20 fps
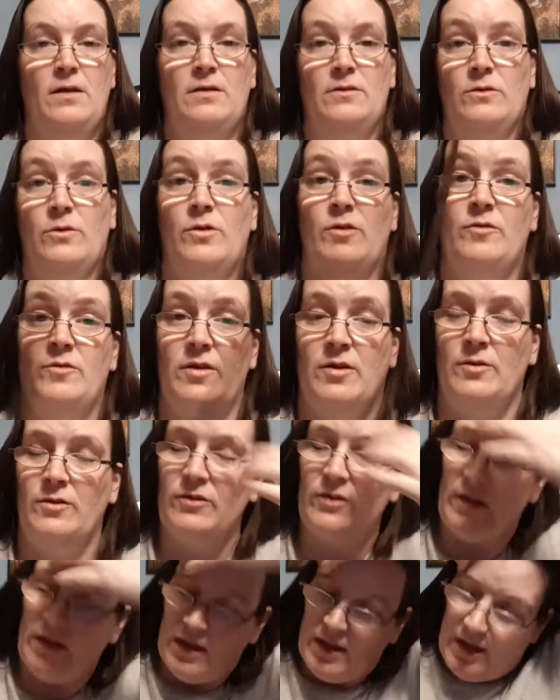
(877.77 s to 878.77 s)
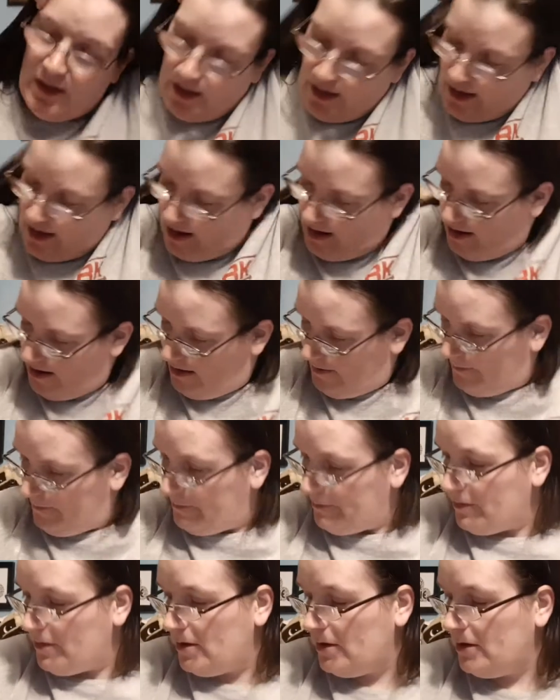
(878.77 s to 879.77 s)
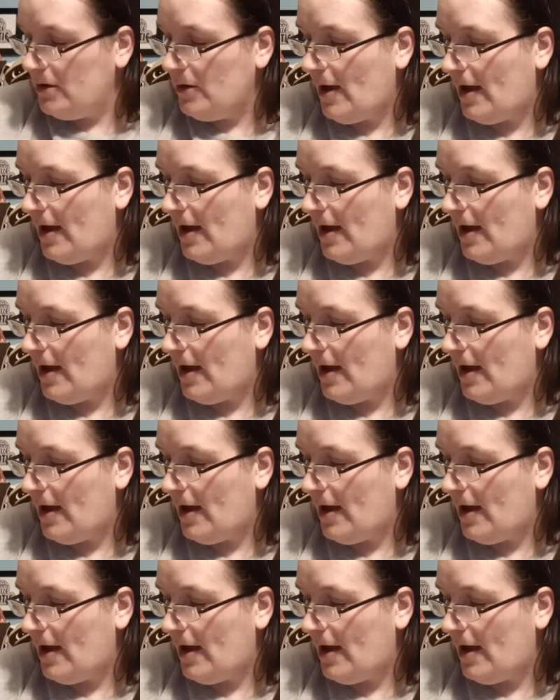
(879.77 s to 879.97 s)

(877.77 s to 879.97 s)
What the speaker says: loyal viewers, you